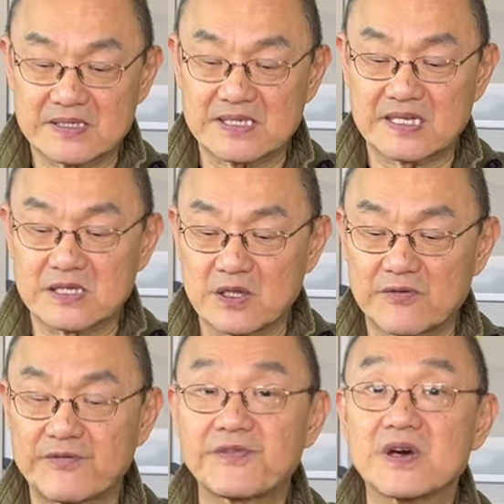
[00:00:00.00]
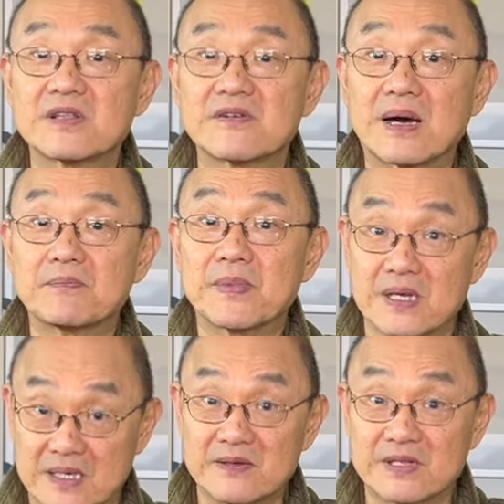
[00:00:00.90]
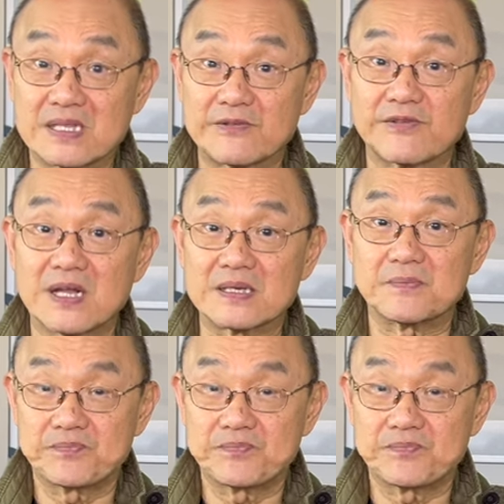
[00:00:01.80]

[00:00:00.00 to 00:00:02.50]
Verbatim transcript: starts a lot further up uh, in the front.